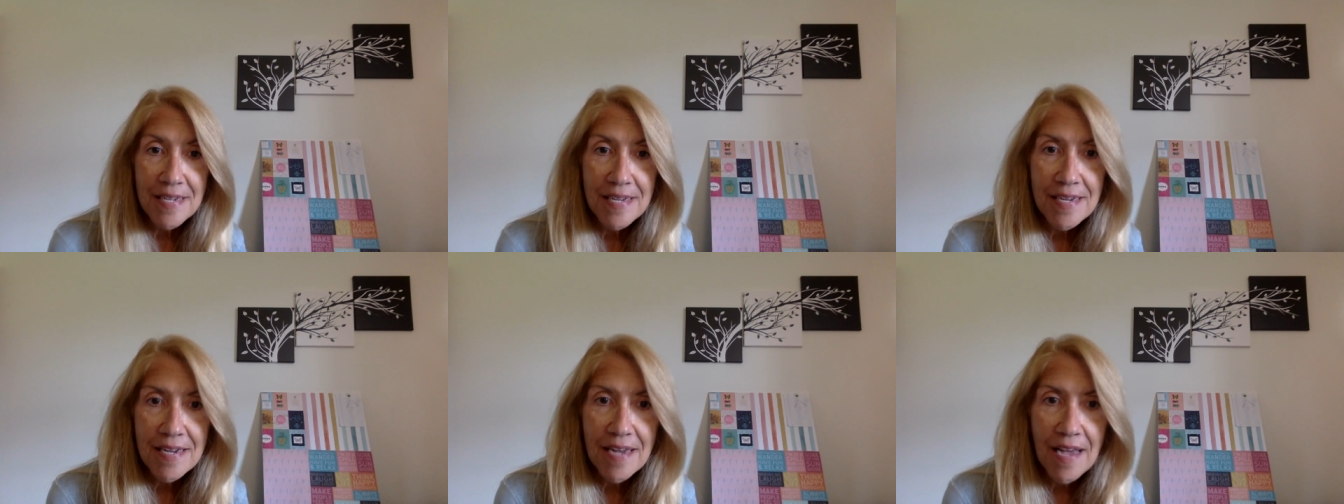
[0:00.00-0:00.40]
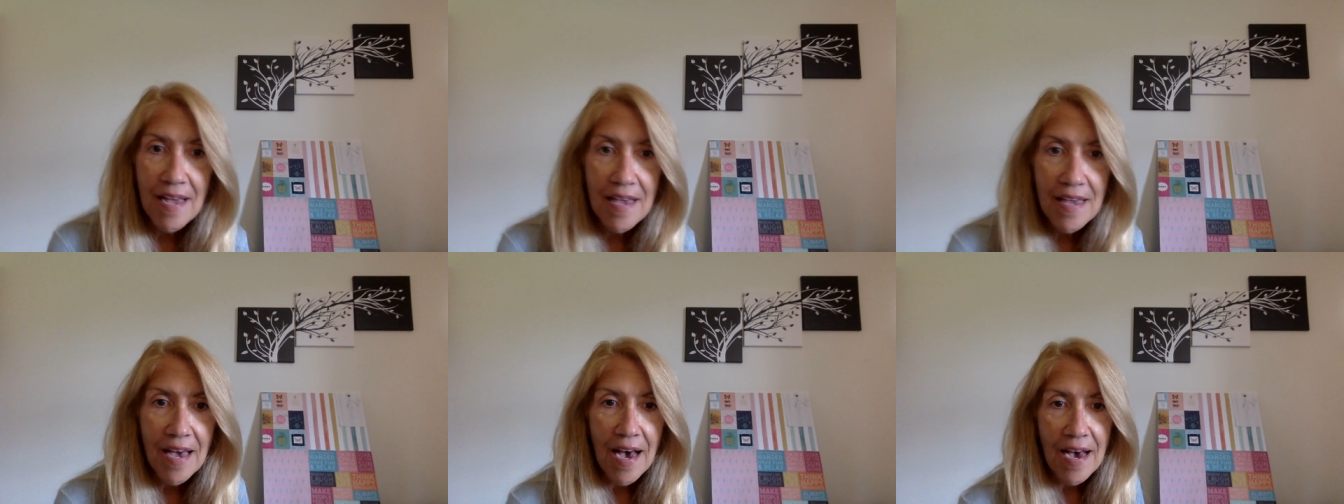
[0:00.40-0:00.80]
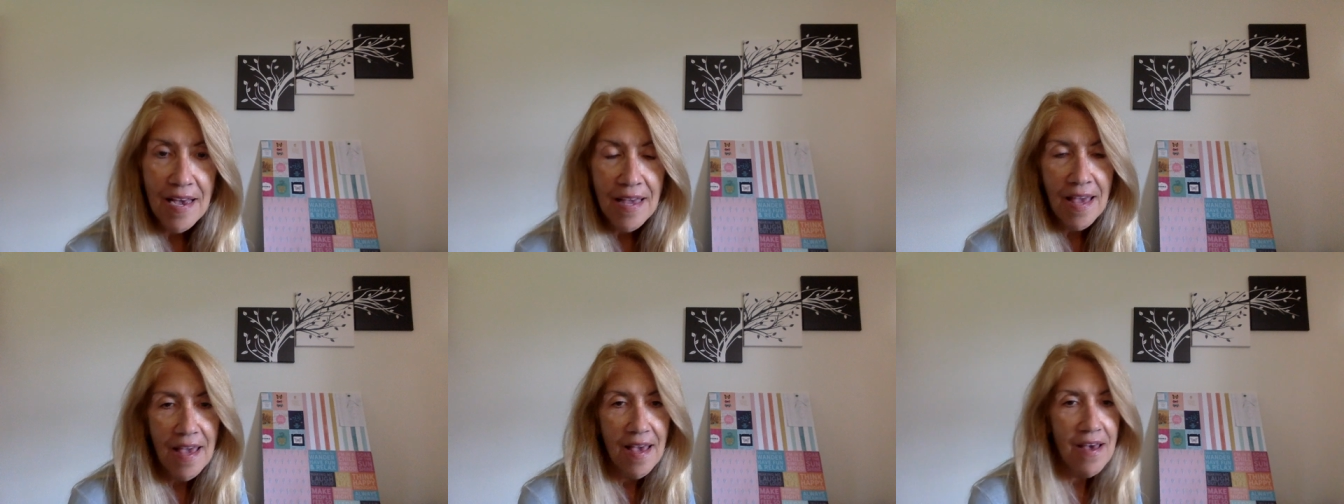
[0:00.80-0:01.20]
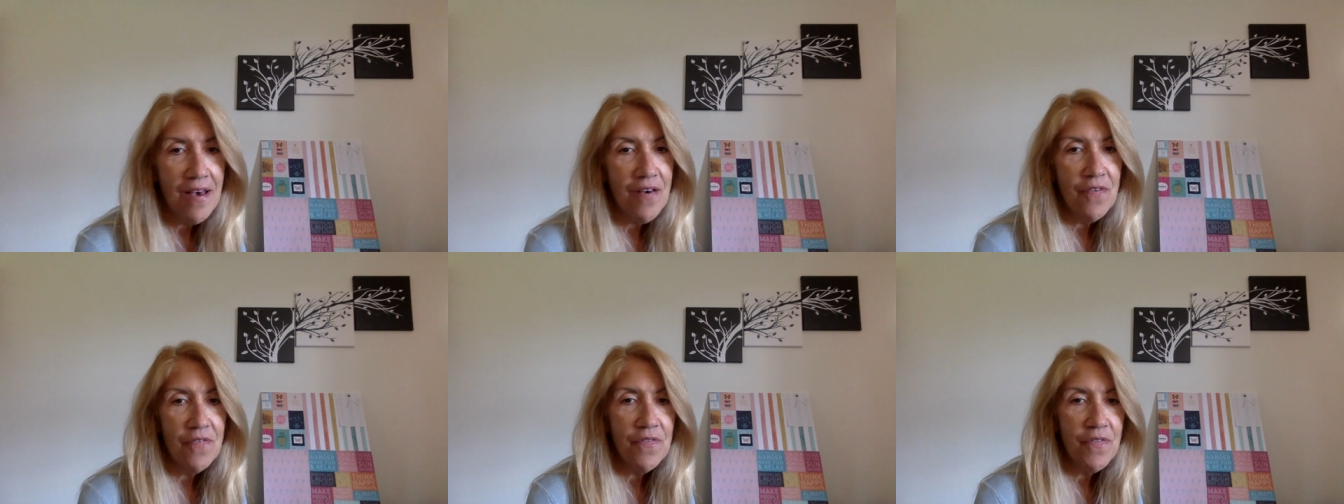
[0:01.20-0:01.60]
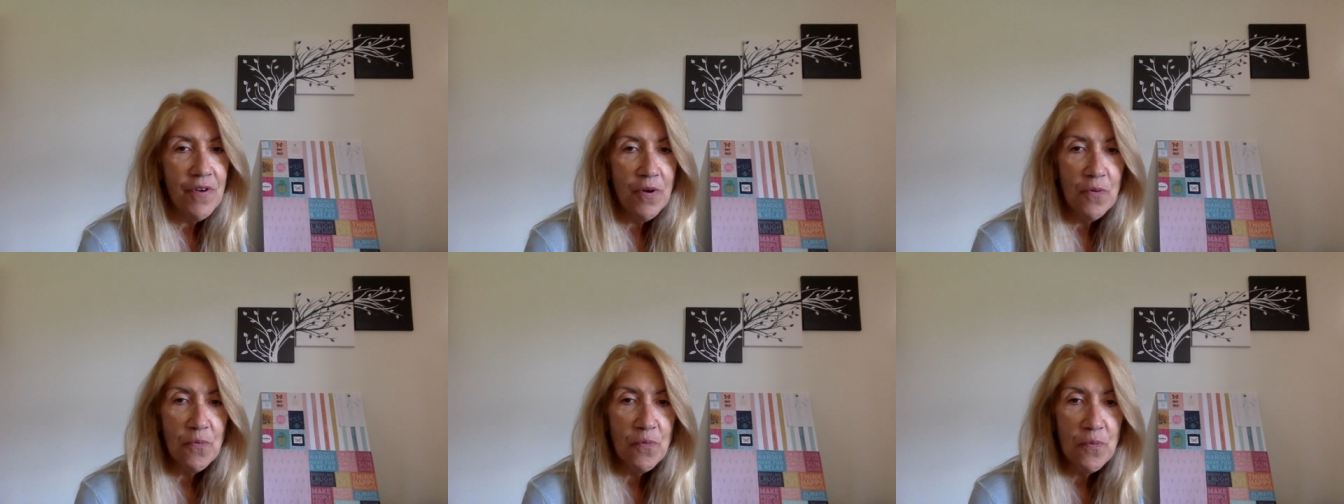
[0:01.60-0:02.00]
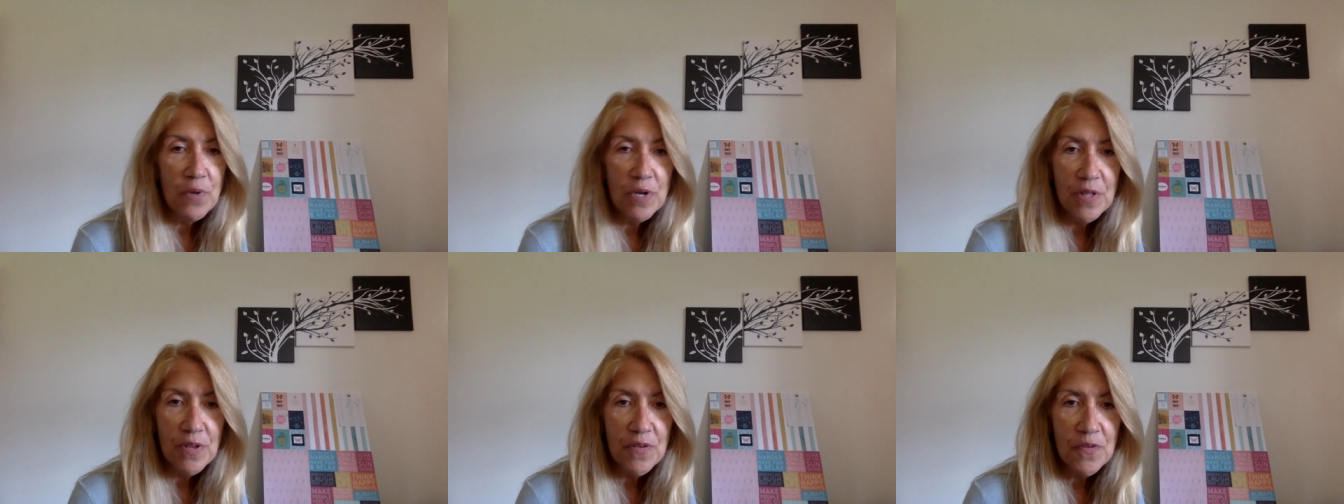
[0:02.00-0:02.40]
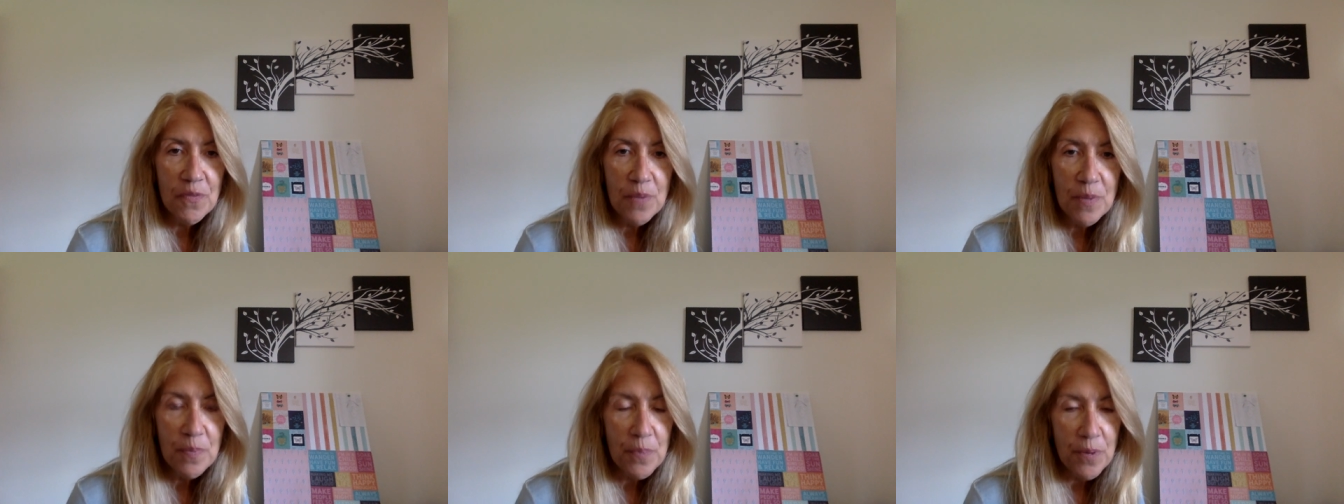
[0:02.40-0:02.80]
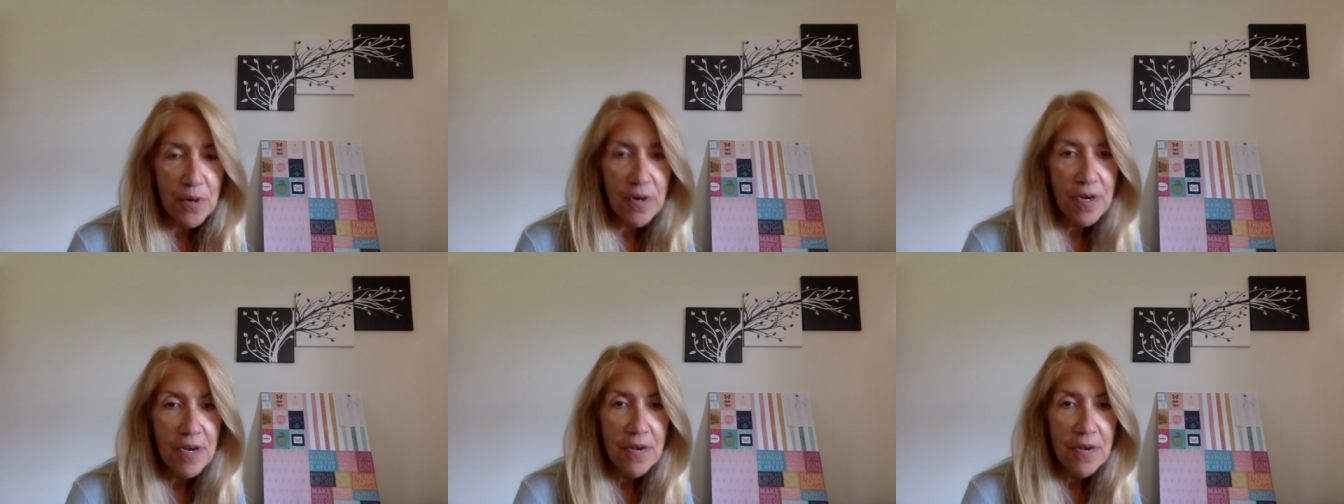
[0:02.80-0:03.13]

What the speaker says: Today I have a really sweet book